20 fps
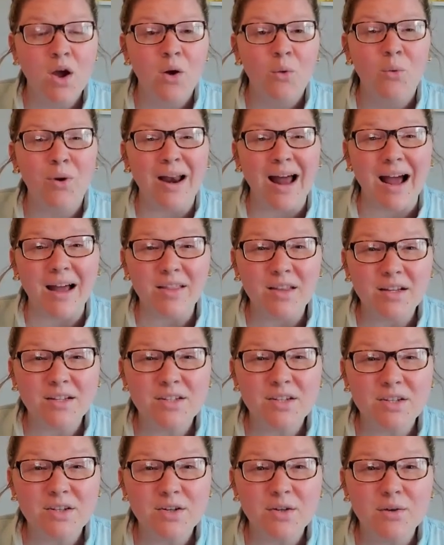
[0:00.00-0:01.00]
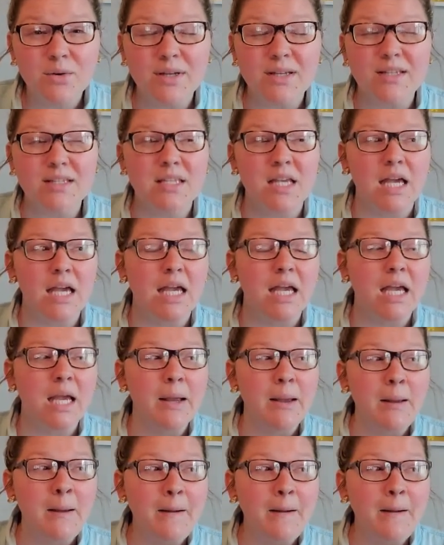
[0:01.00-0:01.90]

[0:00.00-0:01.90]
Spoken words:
What I like to do is like